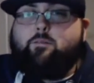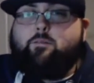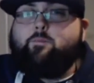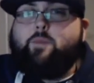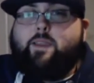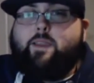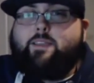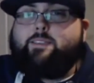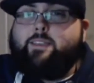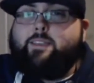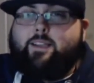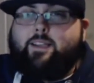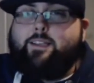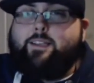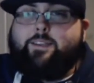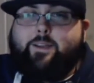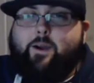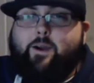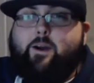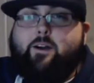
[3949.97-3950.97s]
basically
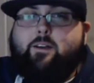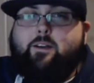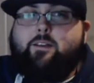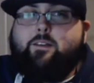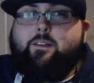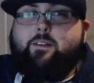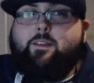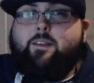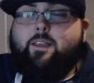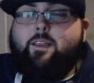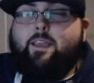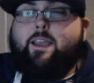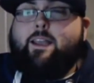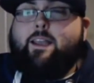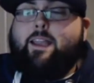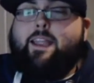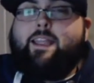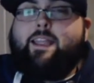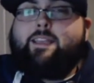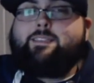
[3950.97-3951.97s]
dot, and
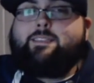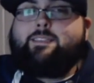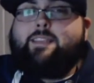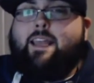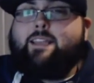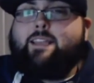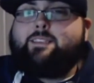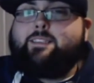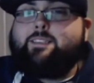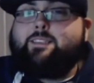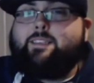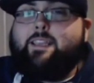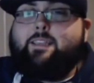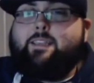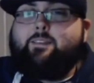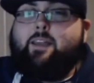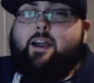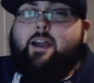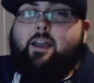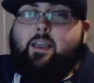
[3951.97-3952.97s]
it is nice to see
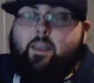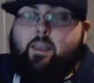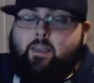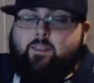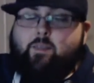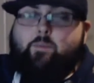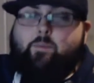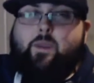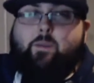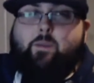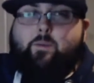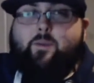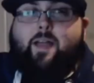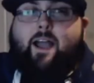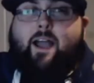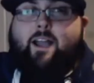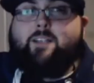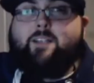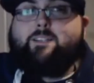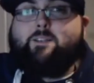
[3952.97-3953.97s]
that the people
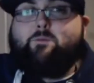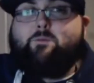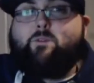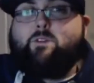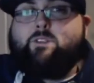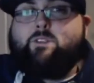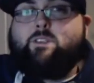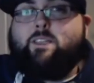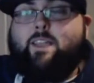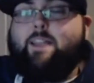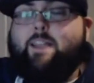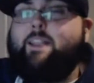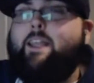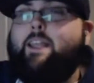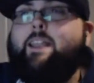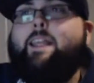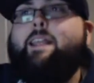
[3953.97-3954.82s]
that actually was, and